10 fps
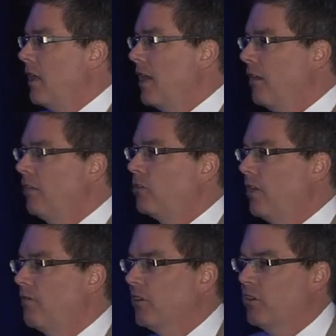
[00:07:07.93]
Ells
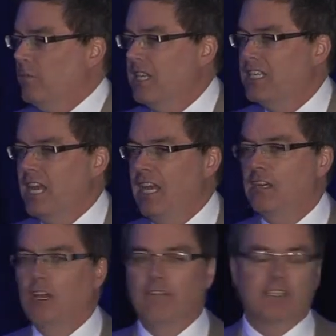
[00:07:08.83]
River to
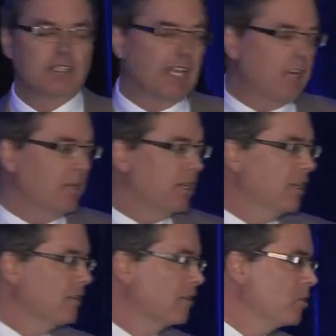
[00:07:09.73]
maintain all of the sediment
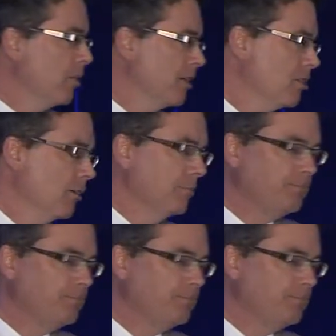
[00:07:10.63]
in suspension.